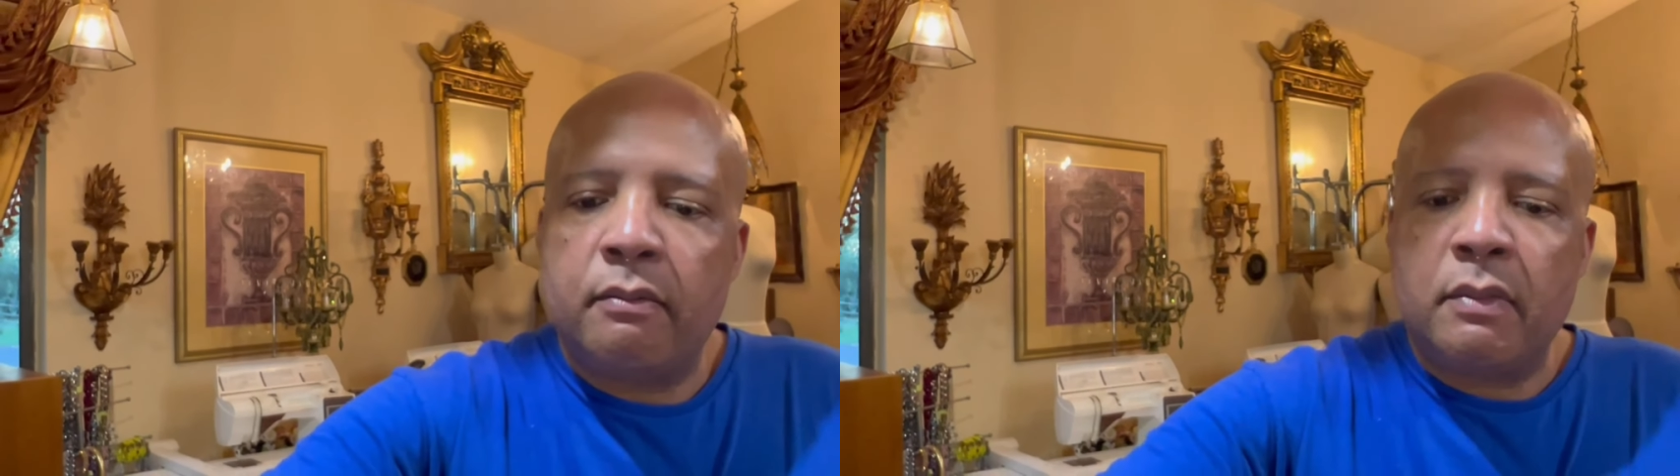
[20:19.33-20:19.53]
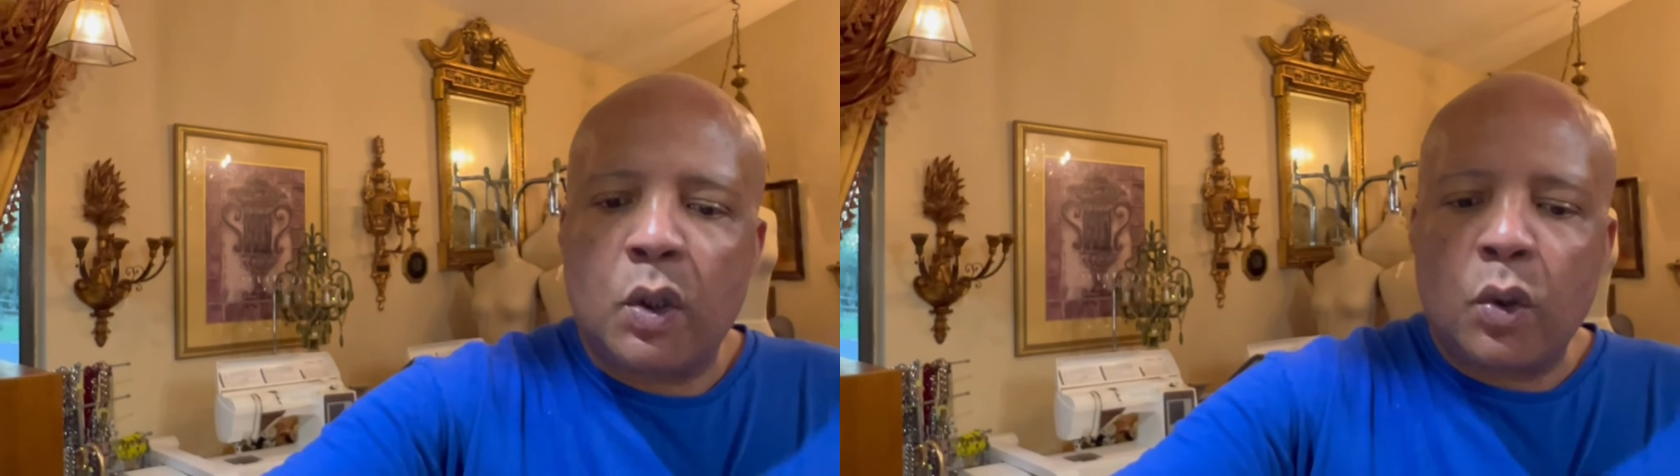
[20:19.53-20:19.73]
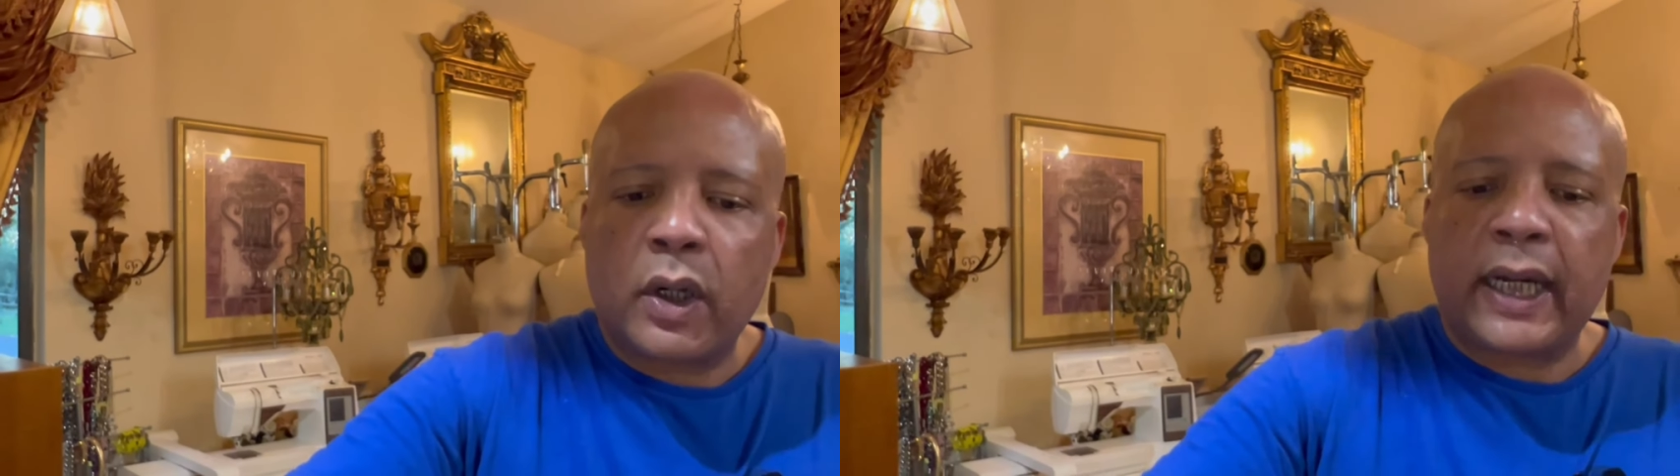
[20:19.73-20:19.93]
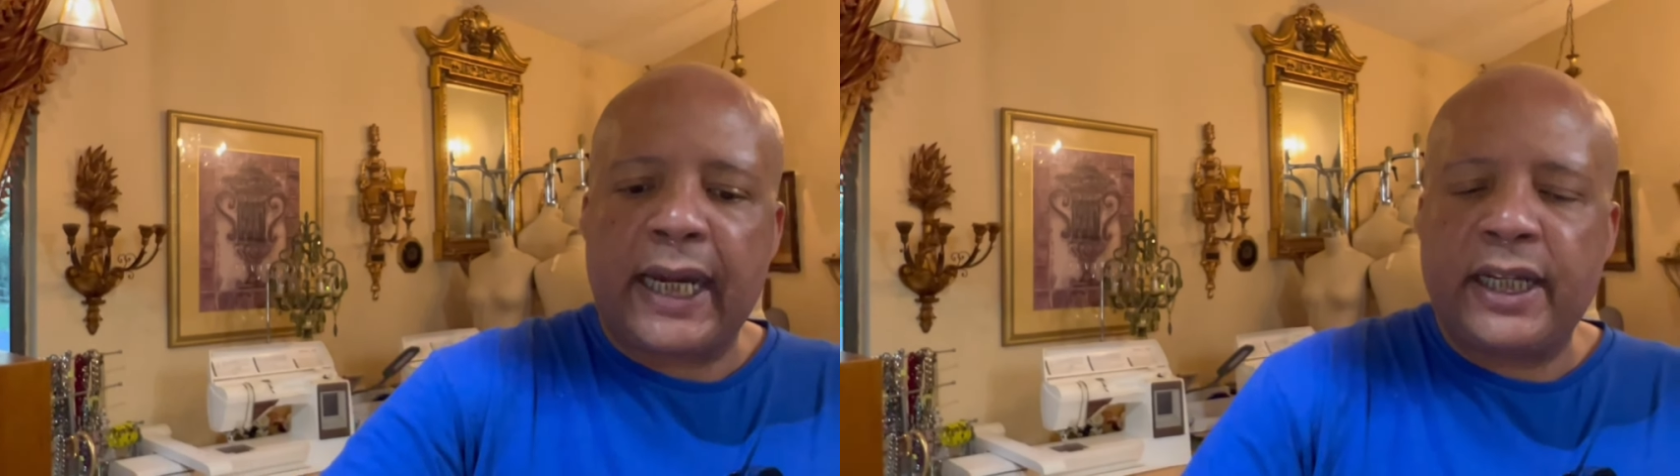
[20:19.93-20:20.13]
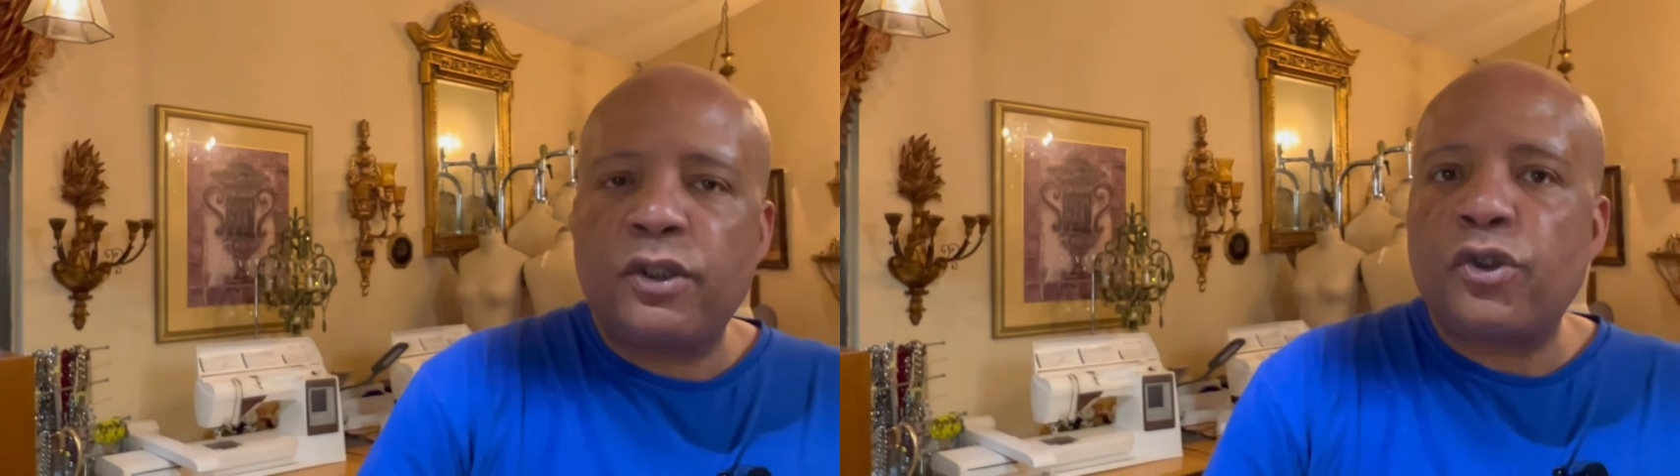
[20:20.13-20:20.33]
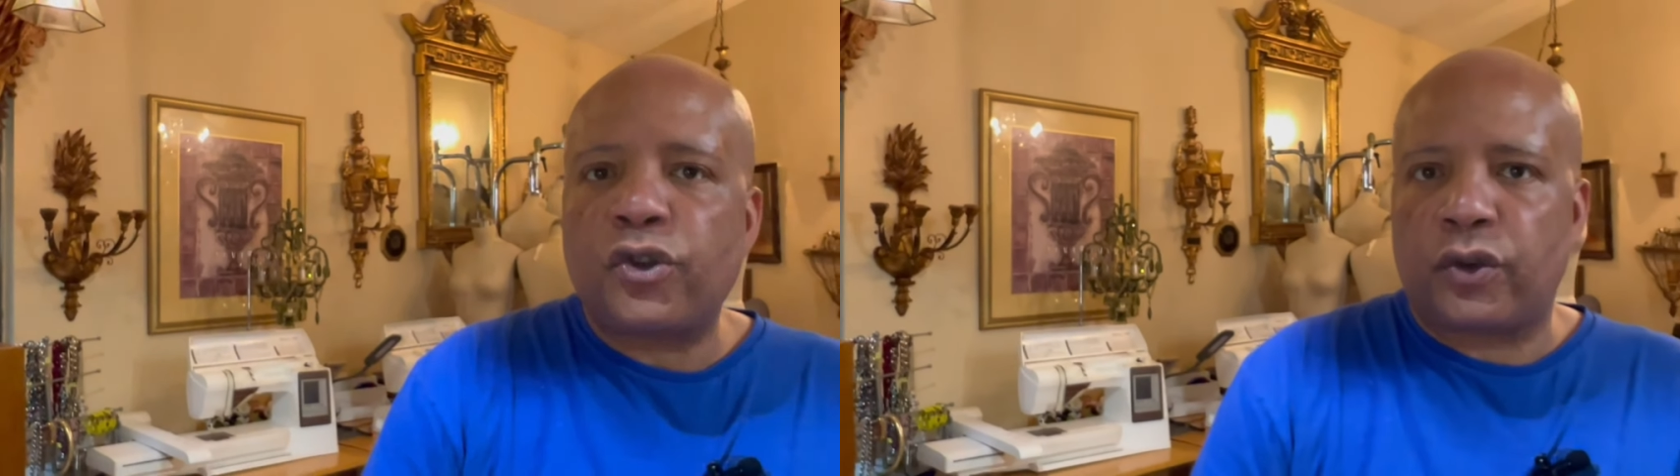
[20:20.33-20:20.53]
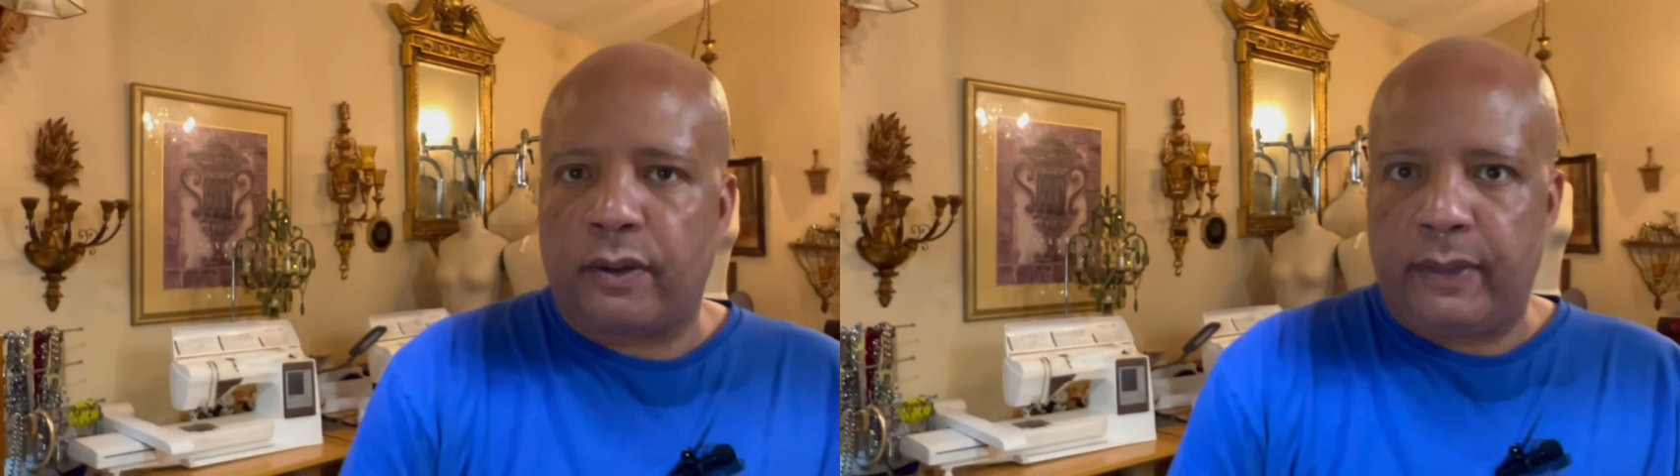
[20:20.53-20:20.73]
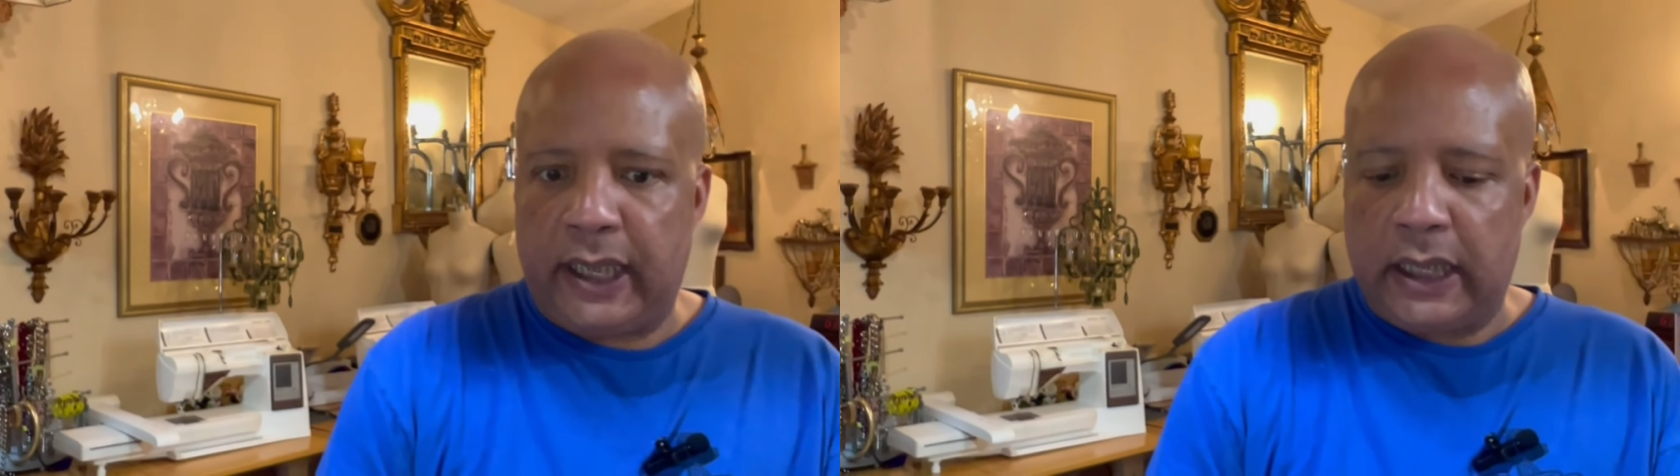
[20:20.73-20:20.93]
more
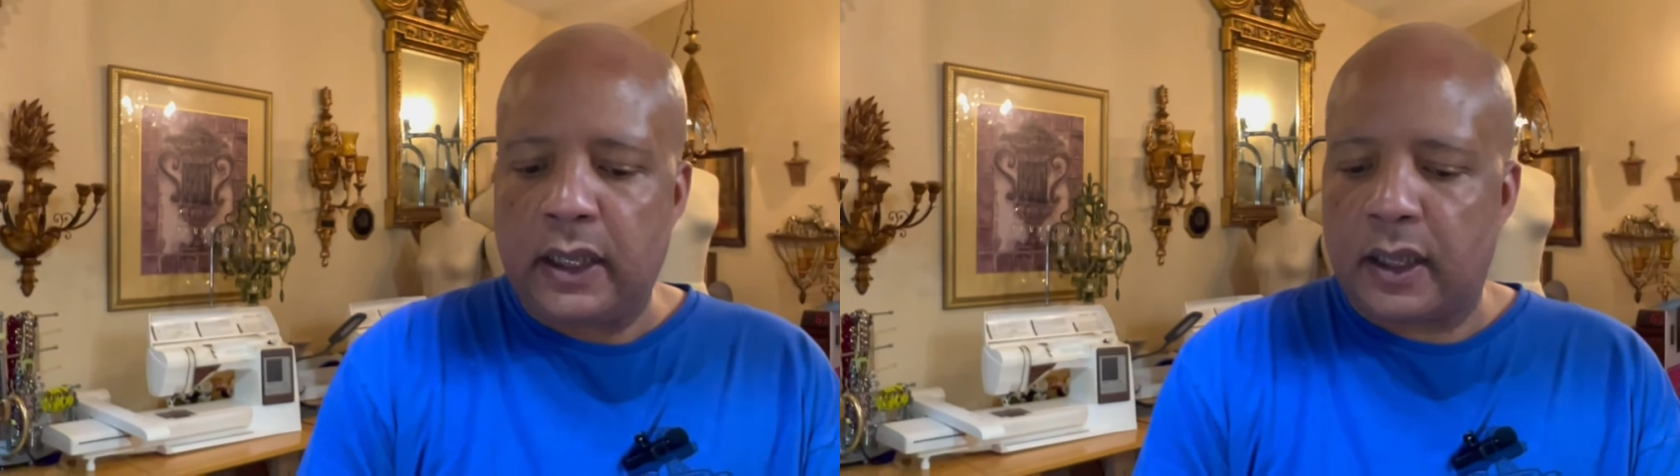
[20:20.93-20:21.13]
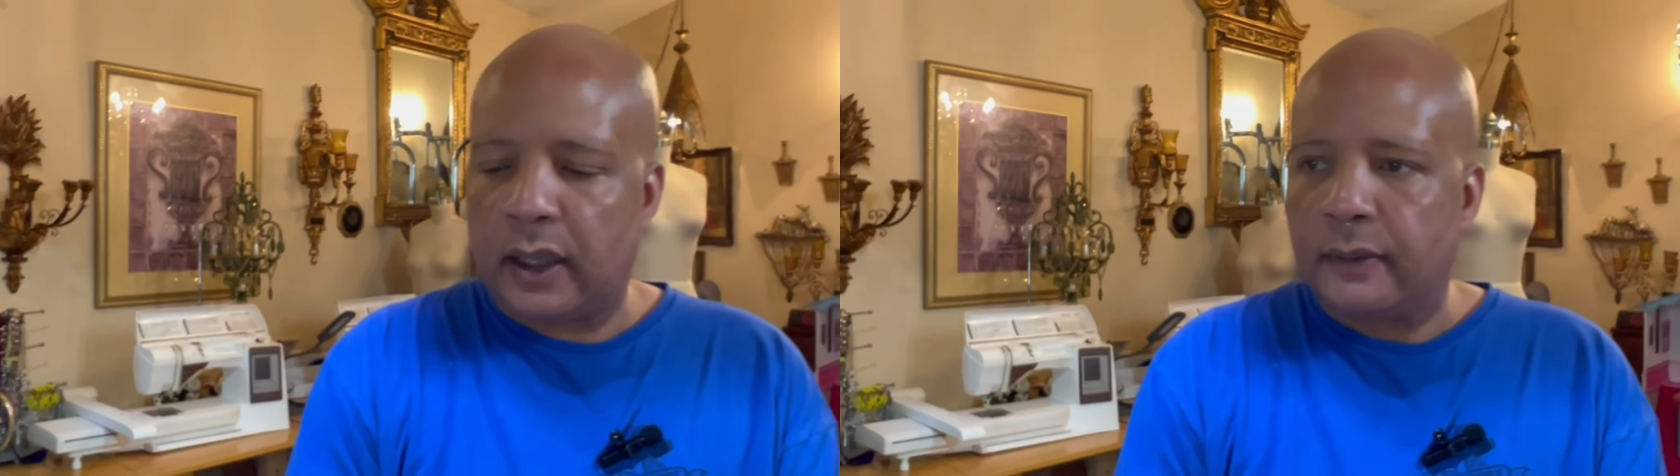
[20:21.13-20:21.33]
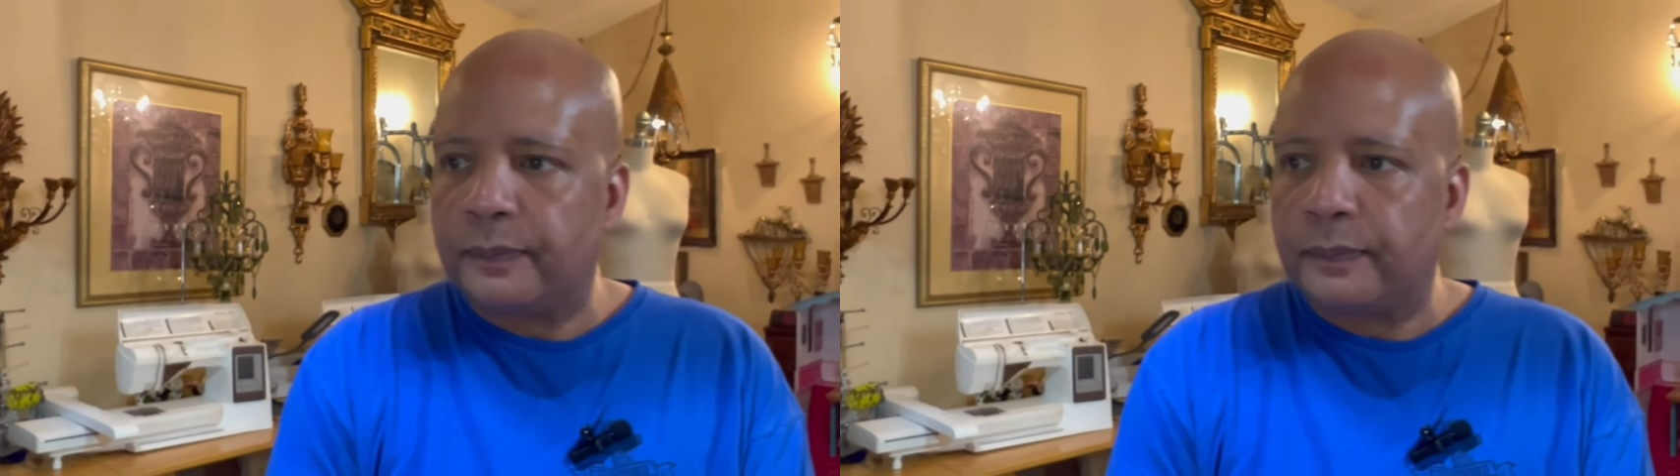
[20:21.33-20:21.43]
instrument